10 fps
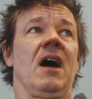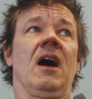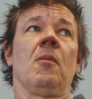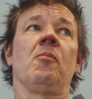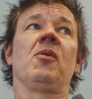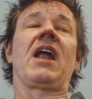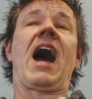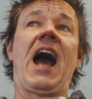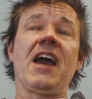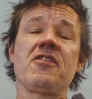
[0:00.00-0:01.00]
But
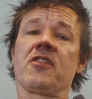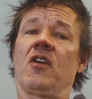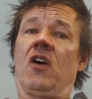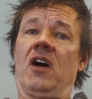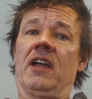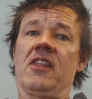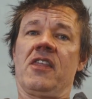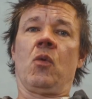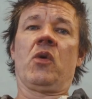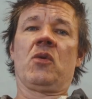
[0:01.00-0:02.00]
I thought
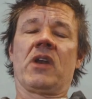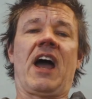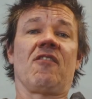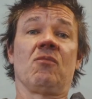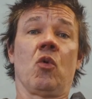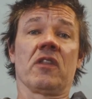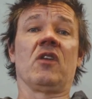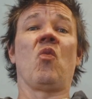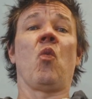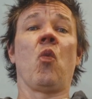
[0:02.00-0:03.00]
that we would have more
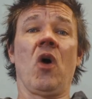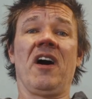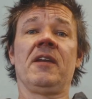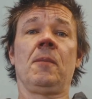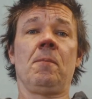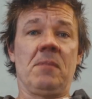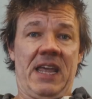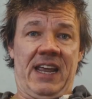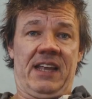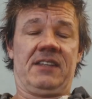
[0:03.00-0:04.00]
than 1
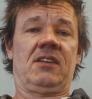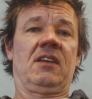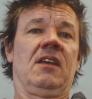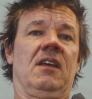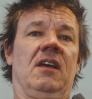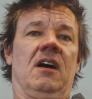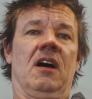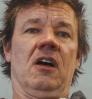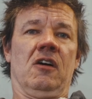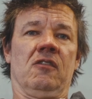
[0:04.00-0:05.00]
minute
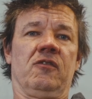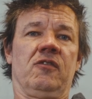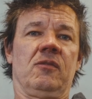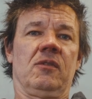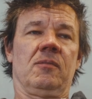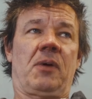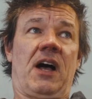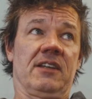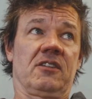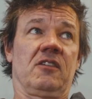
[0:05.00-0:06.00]
of
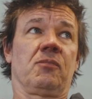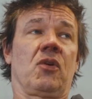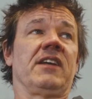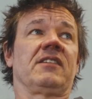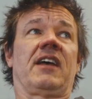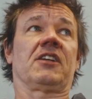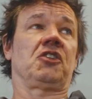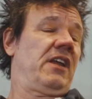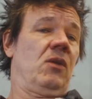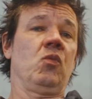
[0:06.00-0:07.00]
positive price
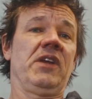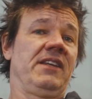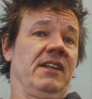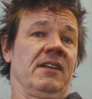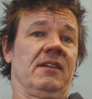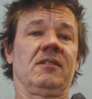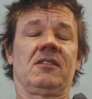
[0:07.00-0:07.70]
action, and we didn't.